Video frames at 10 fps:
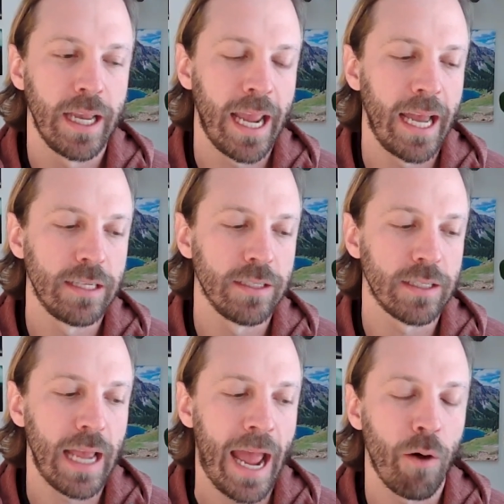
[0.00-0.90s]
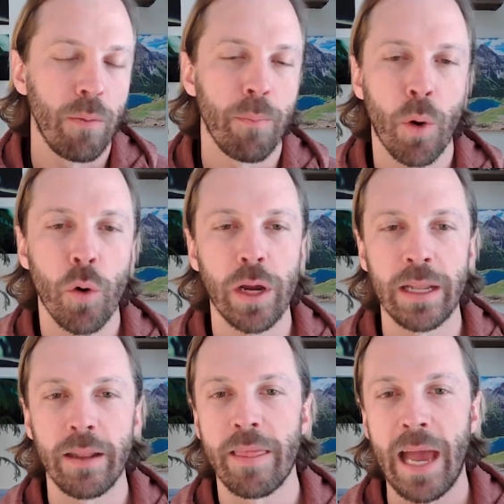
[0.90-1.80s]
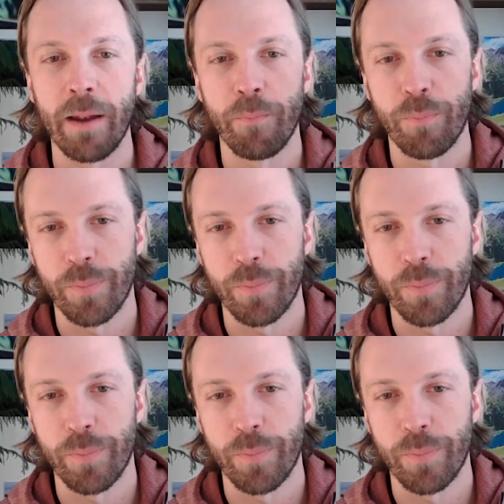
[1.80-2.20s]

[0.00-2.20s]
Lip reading: and how important that,